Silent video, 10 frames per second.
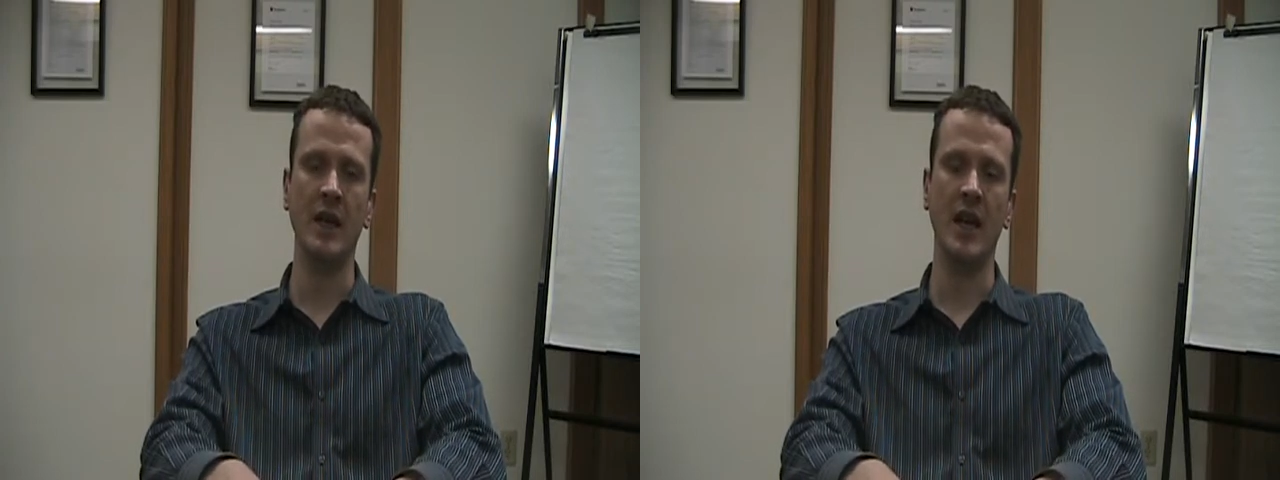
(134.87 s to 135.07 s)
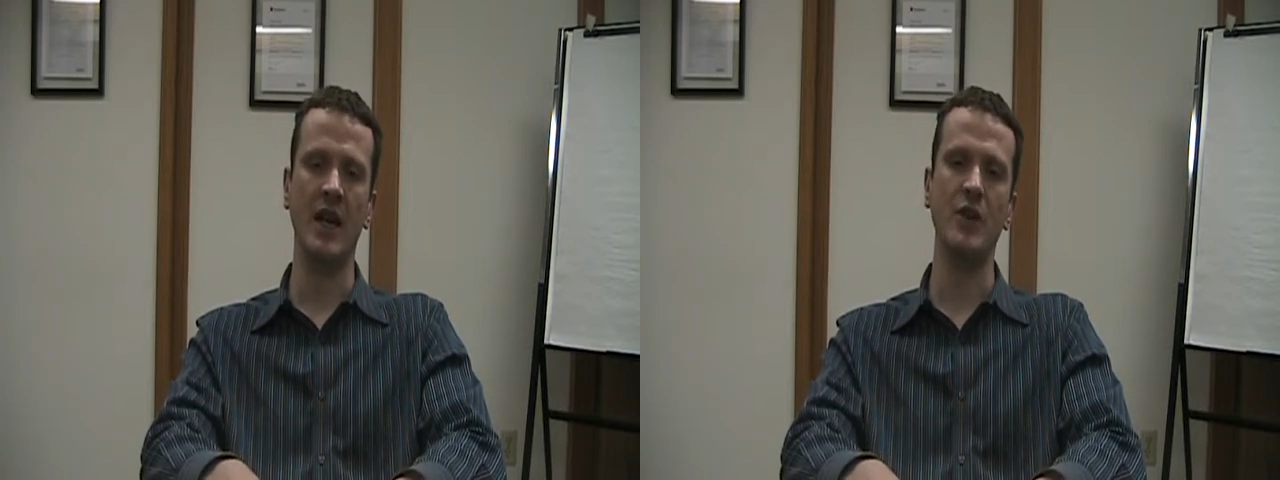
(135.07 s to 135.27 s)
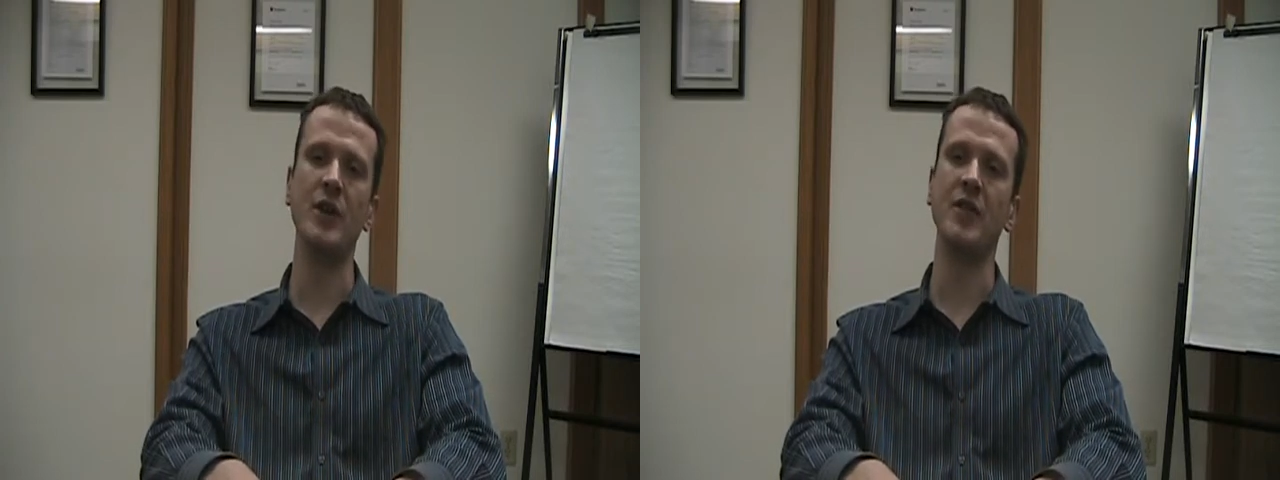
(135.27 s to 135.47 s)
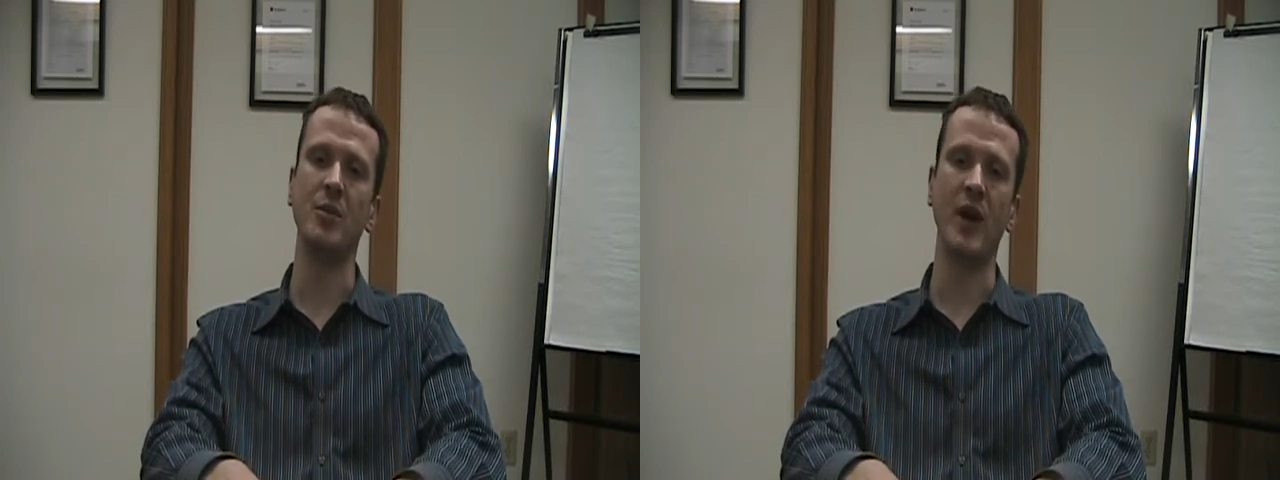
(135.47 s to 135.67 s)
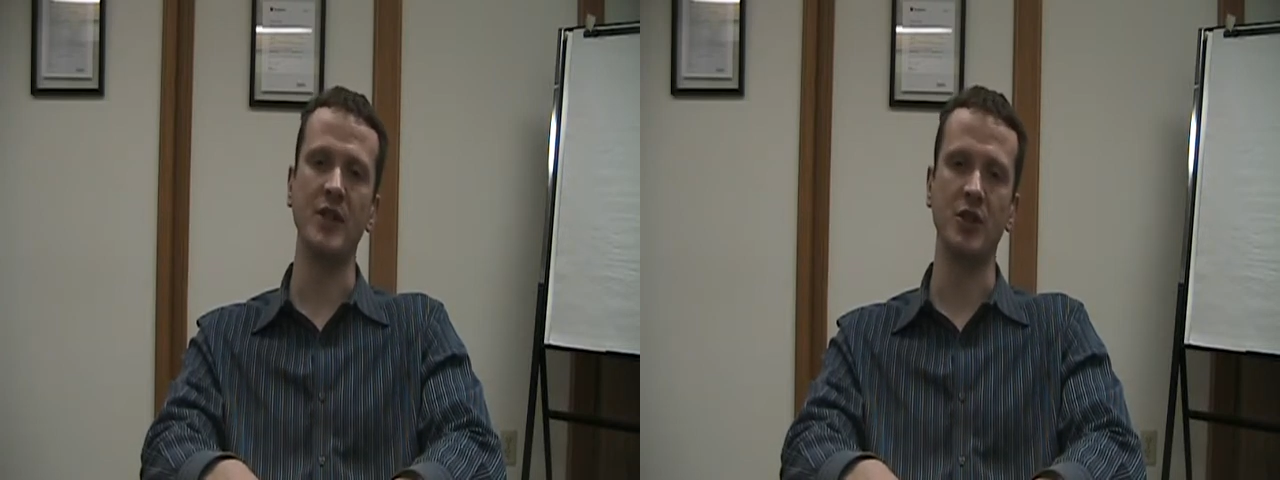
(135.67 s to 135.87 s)
and you do have to
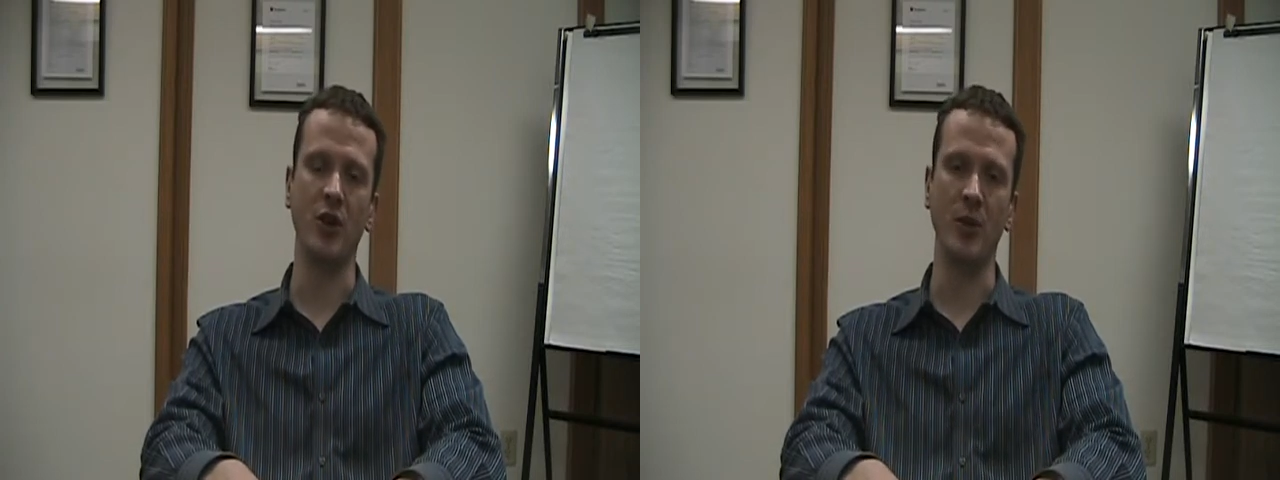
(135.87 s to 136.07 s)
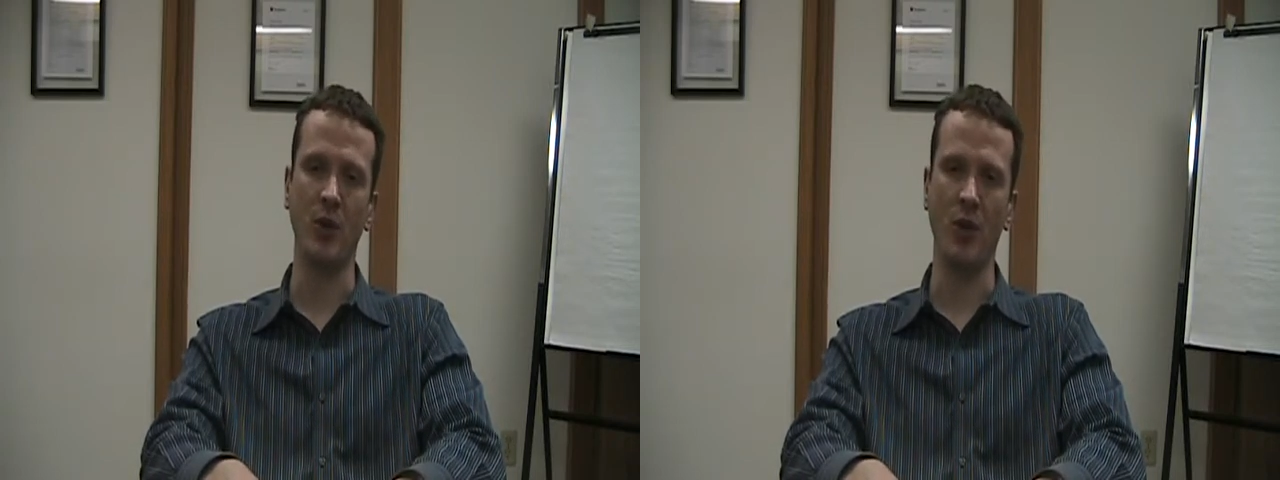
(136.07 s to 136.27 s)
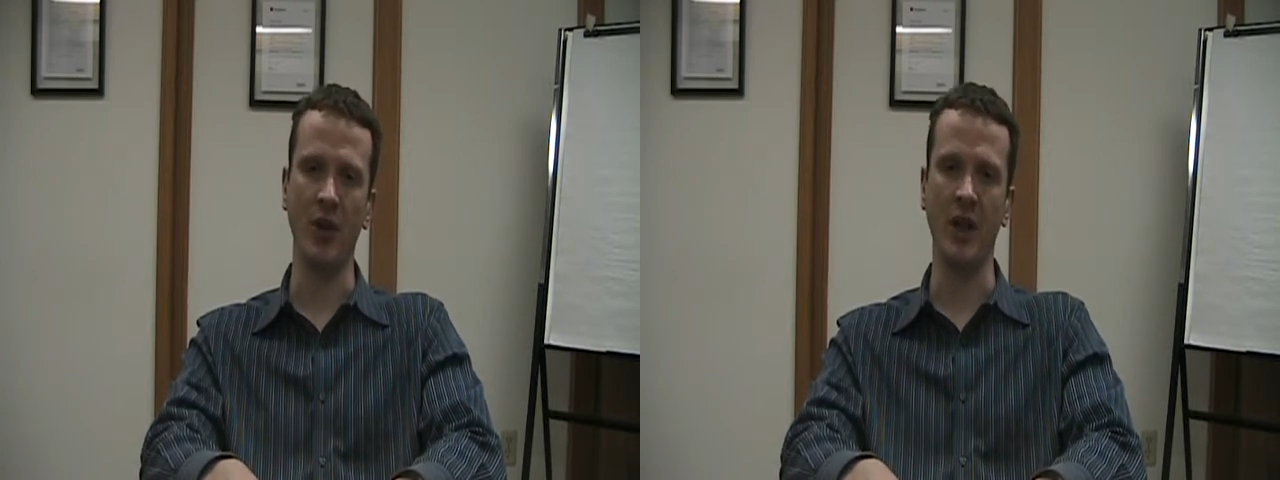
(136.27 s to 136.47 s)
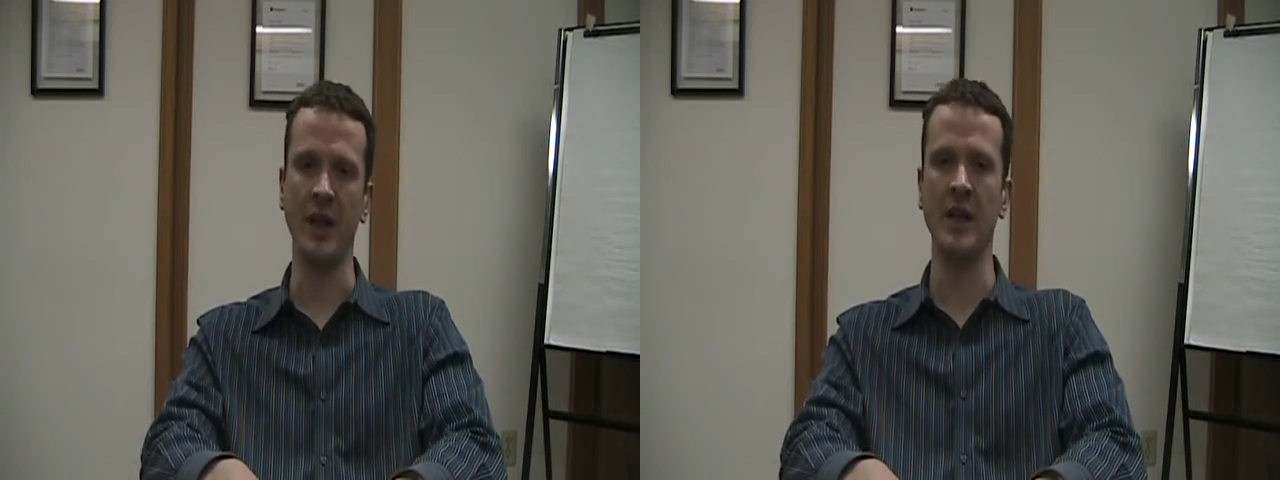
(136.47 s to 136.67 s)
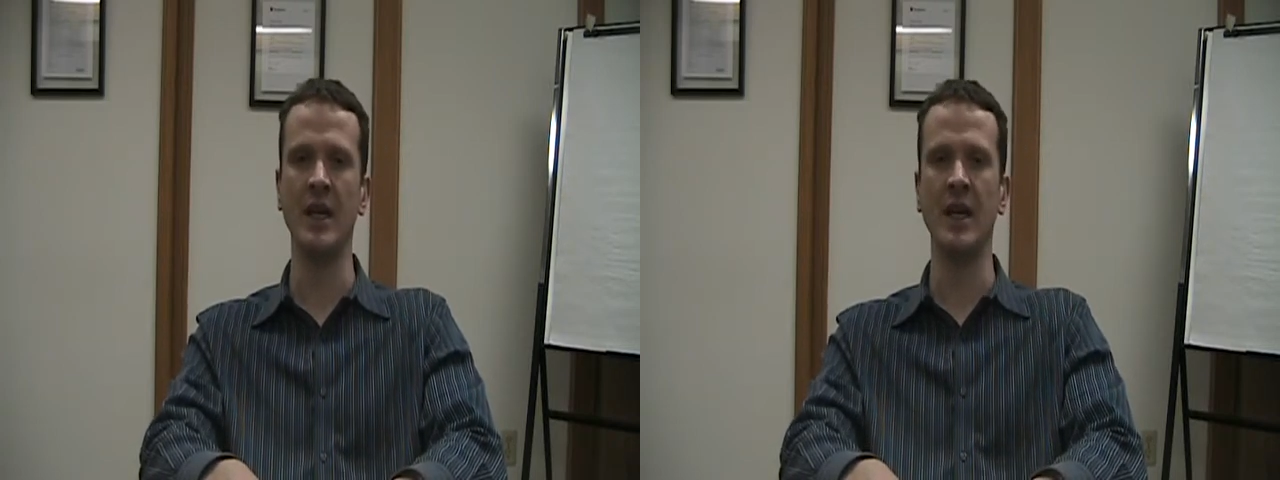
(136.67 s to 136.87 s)
price your home accordingly.